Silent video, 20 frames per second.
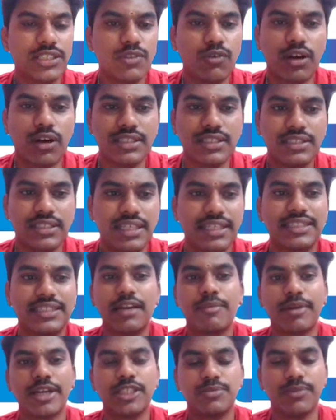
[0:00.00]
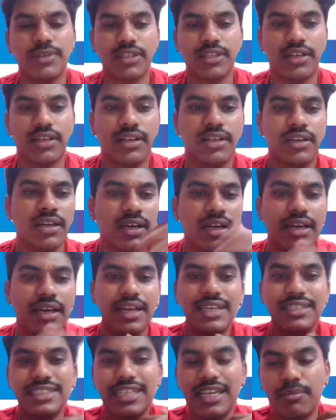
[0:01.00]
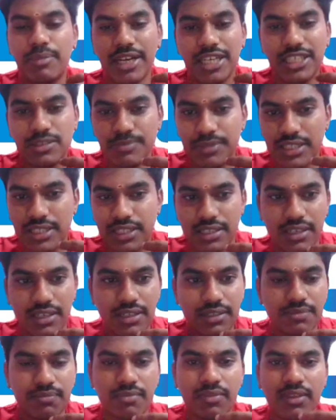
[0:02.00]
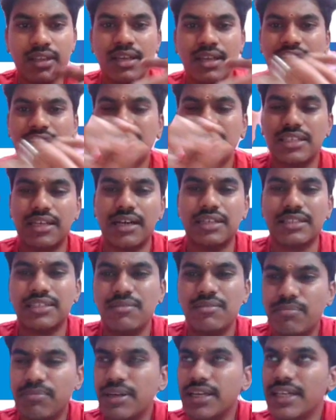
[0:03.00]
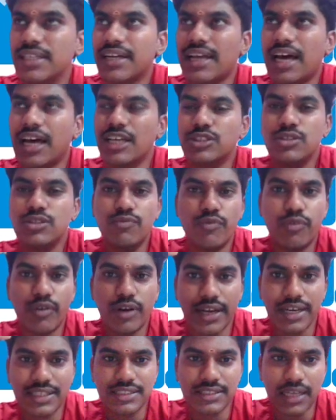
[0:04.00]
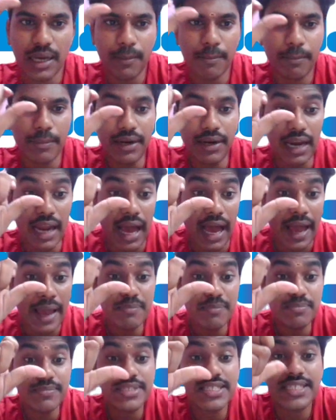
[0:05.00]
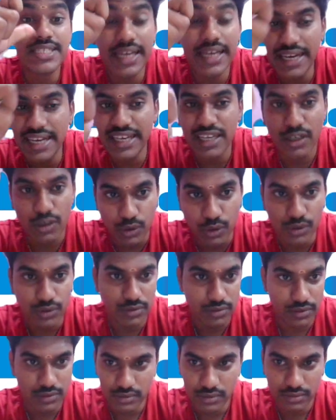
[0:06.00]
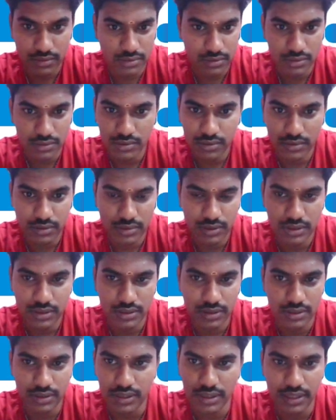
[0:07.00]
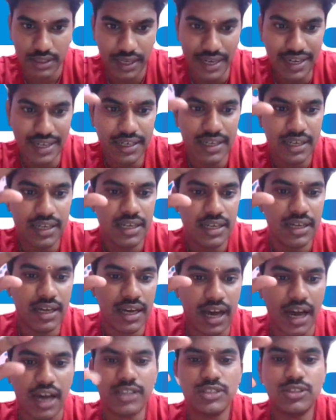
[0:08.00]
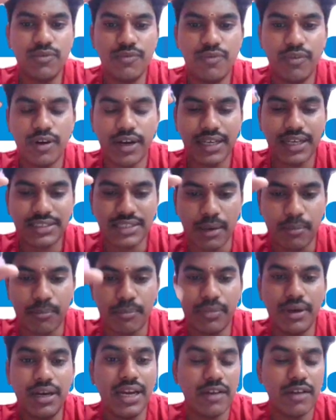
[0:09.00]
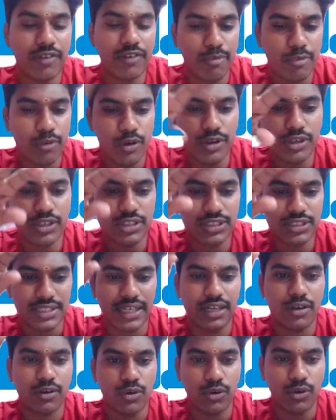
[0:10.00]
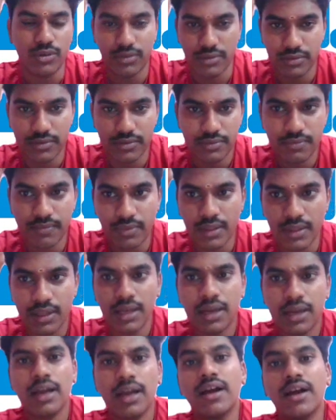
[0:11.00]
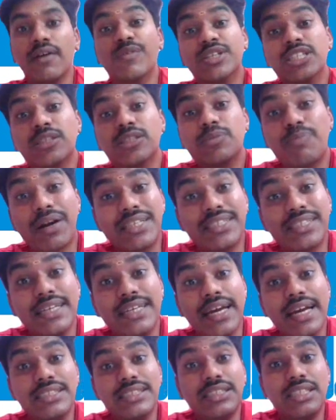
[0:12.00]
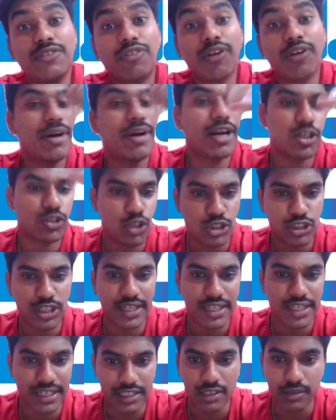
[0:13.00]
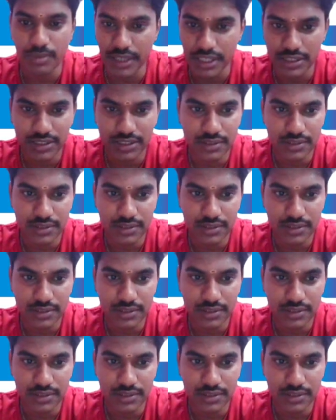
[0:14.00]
what is resale price method? Resale price method is simply that, assume for example I am selling a good, right? Assume for example if I am going to sell a good which is purchased from an associated enterprise.